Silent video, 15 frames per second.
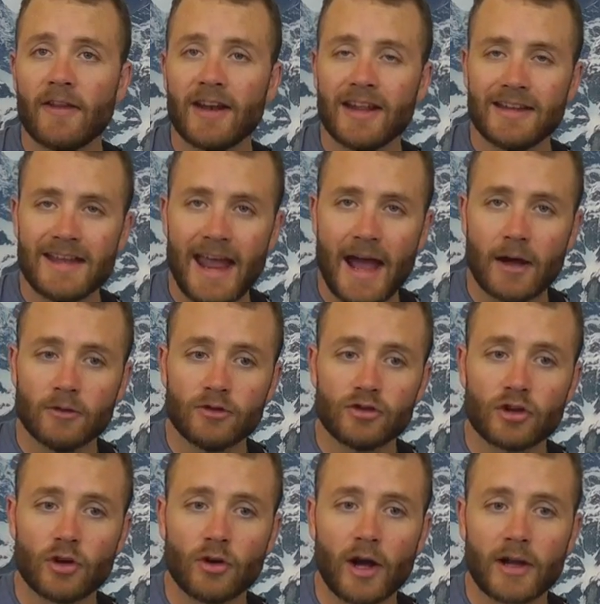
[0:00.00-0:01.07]
then a
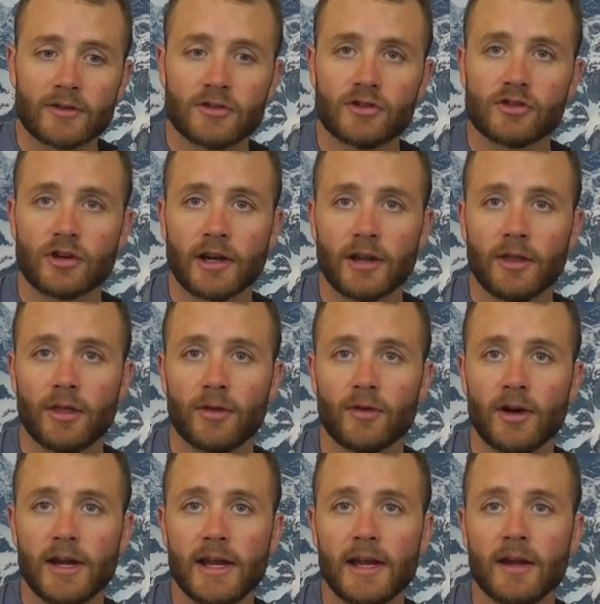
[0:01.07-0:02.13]
downstroke on string
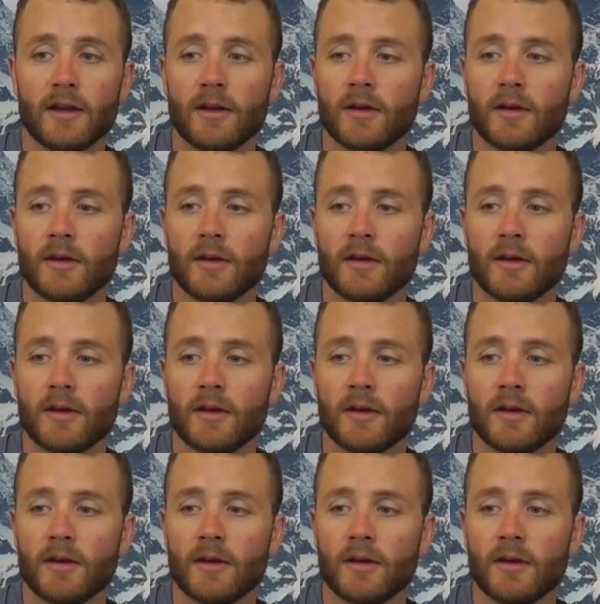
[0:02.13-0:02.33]
3.